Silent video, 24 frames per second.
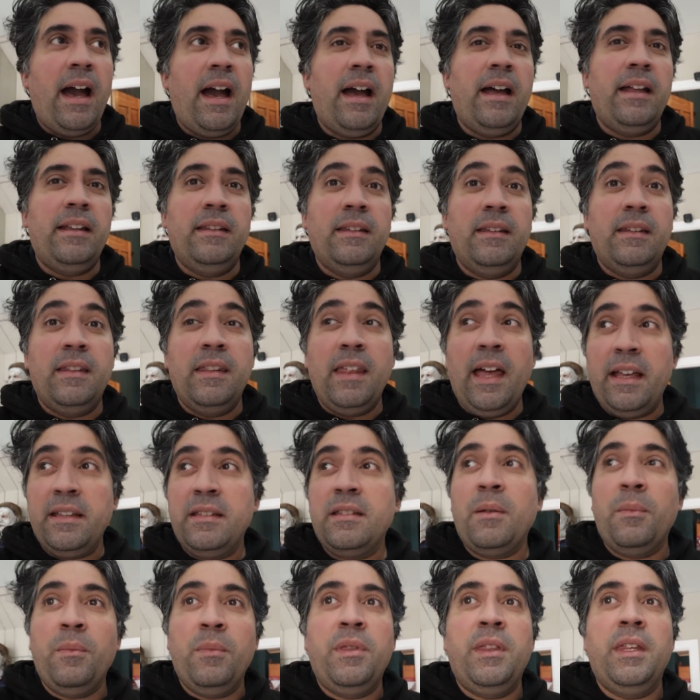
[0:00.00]
and that's
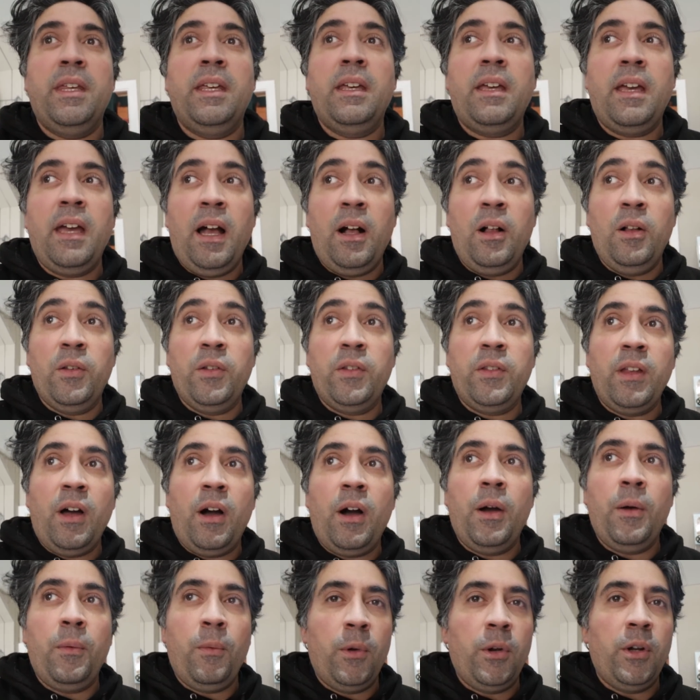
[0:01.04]
something else that
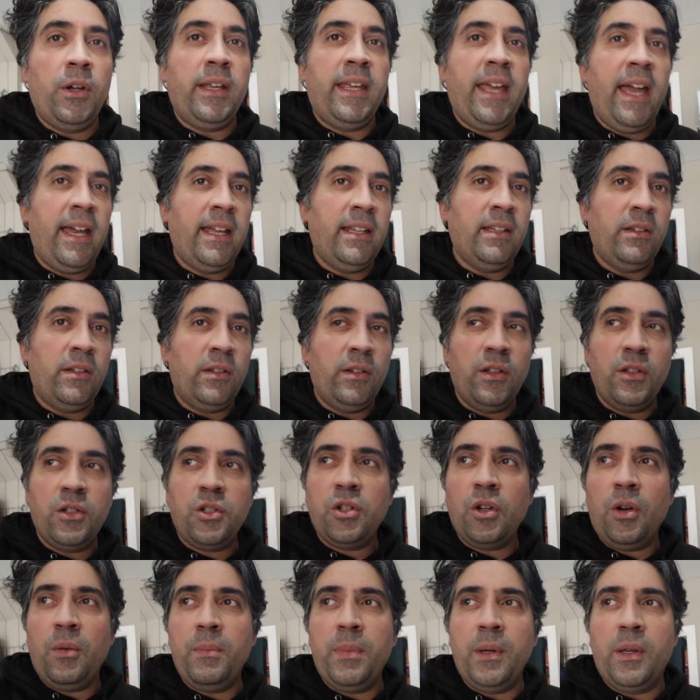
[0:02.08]
I want to get into the
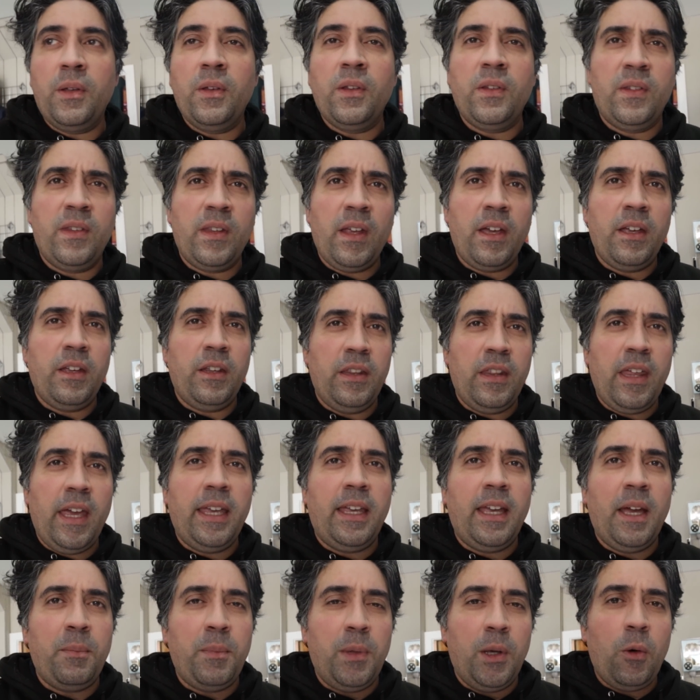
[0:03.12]
shop, because they
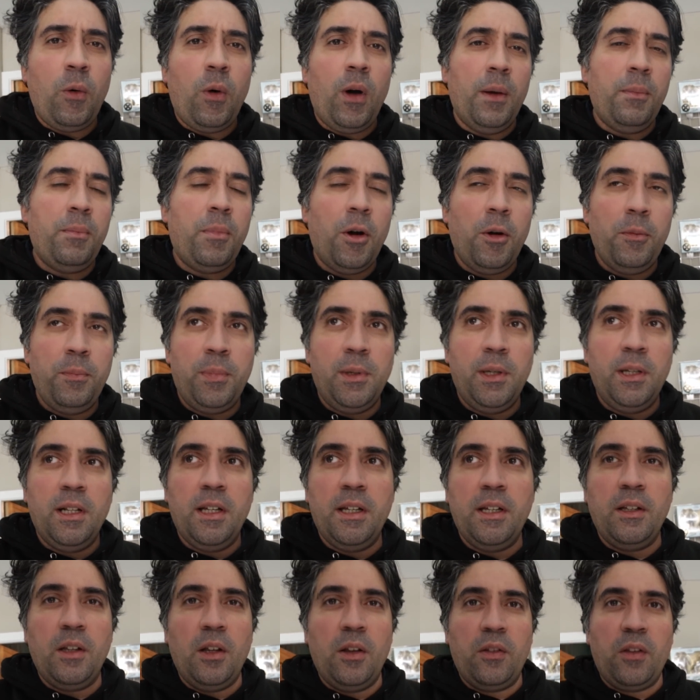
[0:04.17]
can be quite popular,
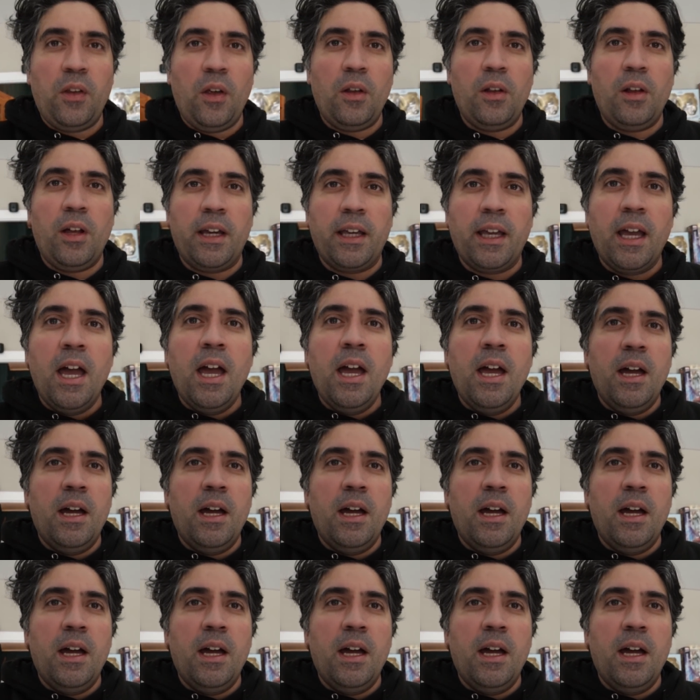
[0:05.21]
you know, so like